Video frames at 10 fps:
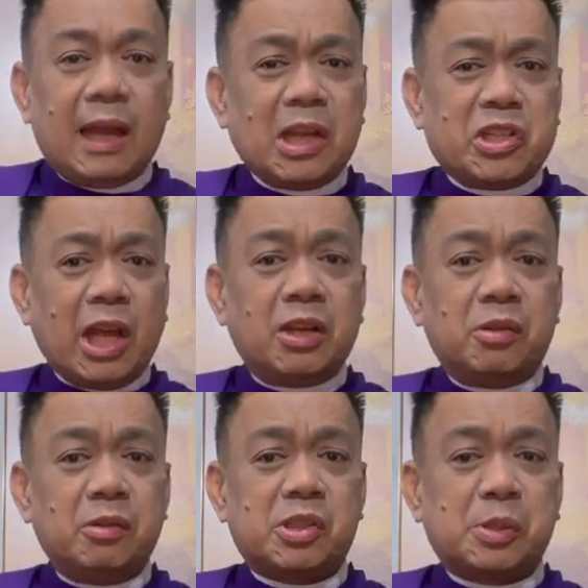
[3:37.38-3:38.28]
A
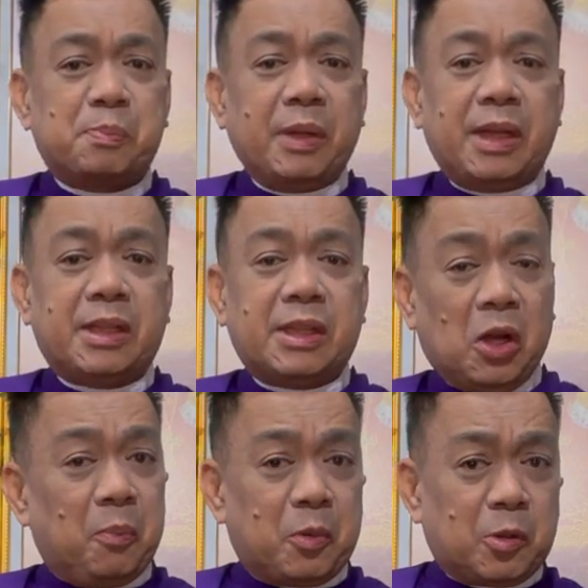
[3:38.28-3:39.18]
generous spirit
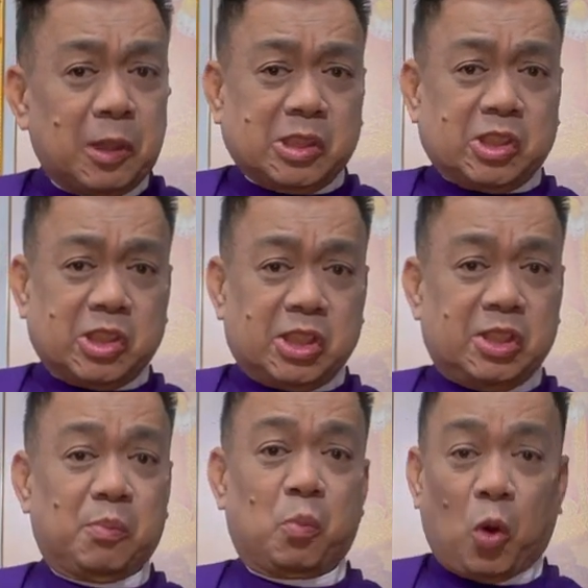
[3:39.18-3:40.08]
of
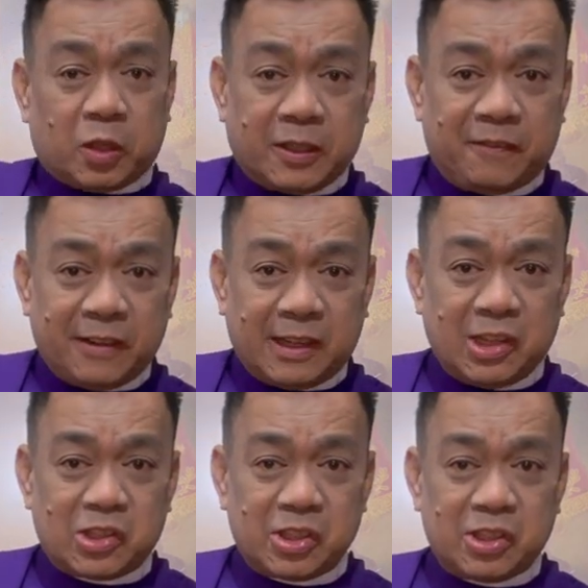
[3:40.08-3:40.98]
Christian
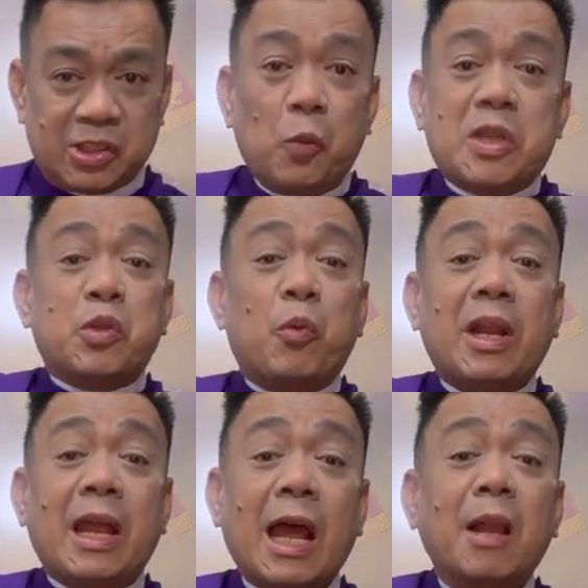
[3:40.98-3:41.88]
mortification, which
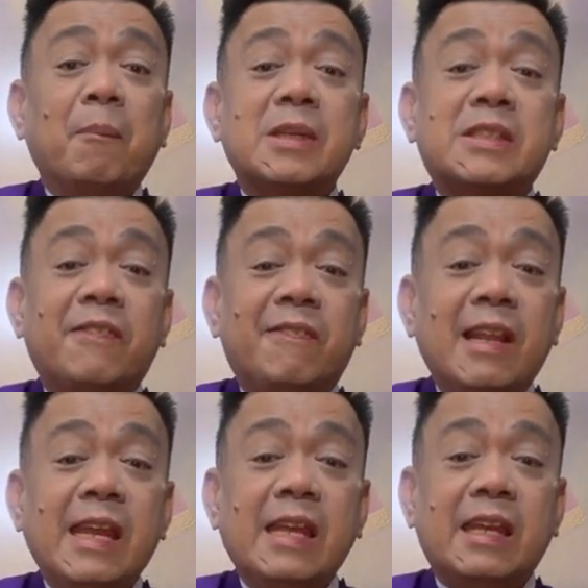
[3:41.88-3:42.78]
will help us
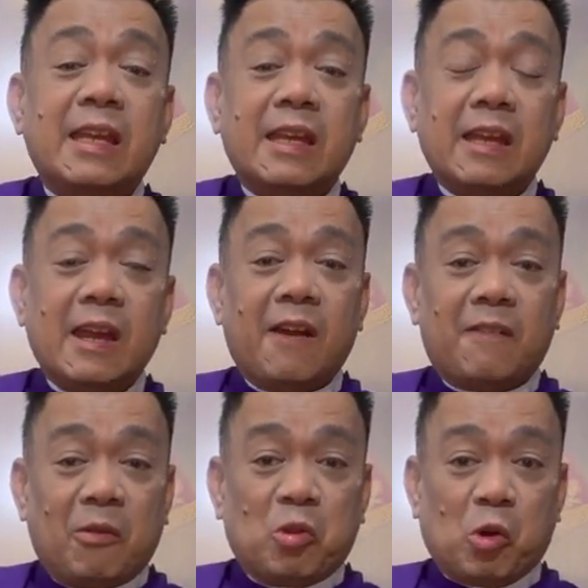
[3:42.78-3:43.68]
flee
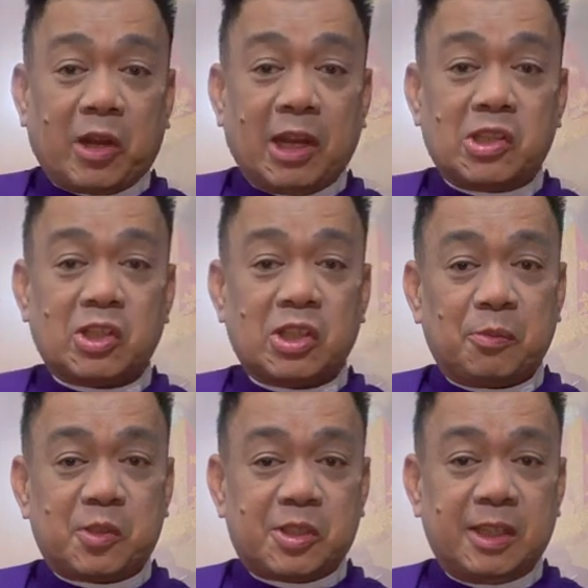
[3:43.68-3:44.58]
from the occasion
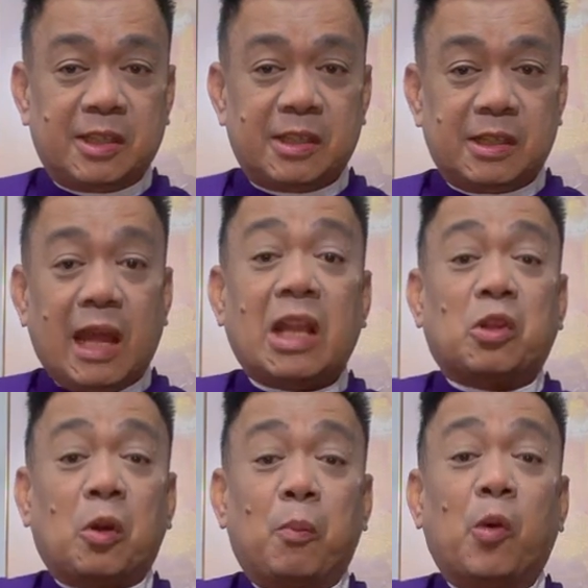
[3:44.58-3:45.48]
of sin and
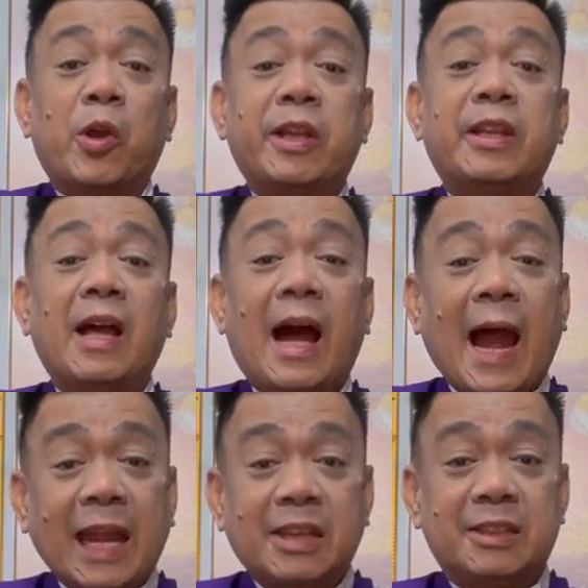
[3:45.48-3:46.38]
to avoid
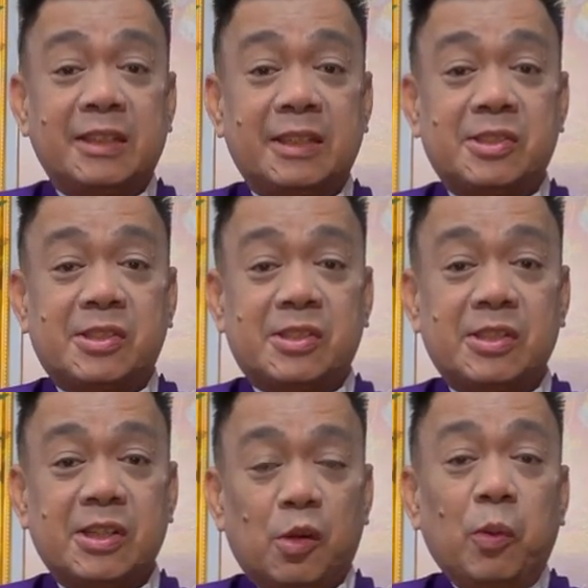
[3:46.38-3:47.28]
idleness,
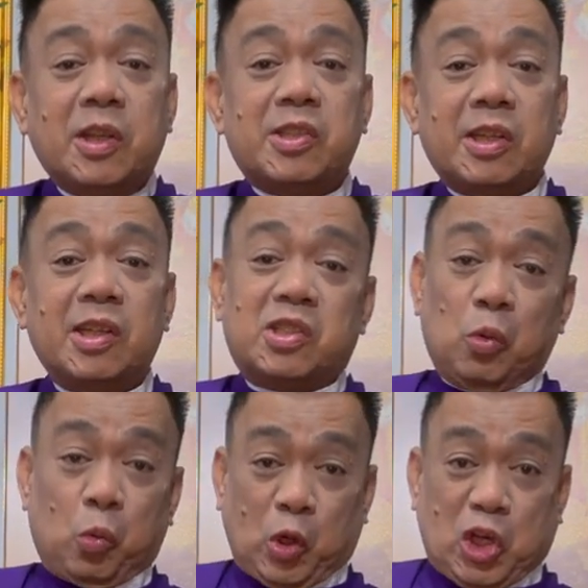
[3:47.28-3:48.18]
which is the
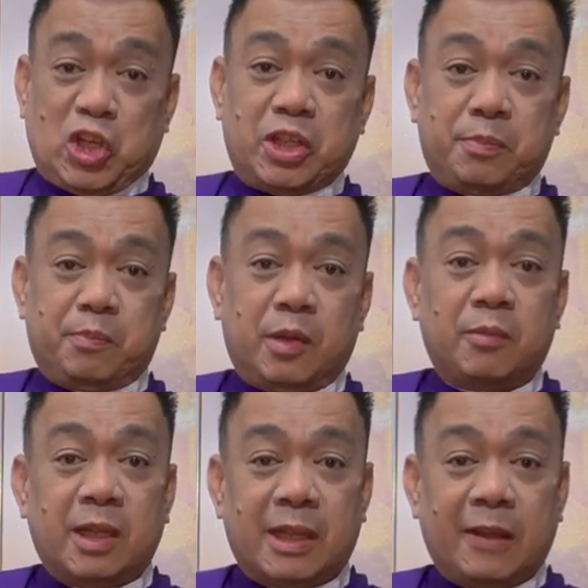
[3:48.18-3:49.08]
worship of
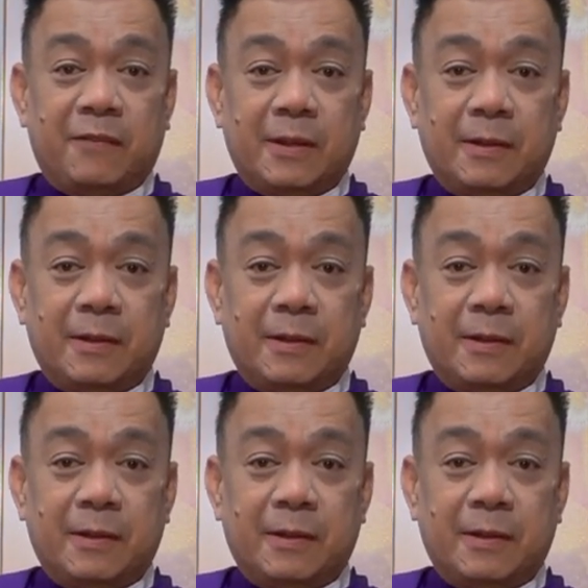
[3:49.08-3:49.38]
the devil.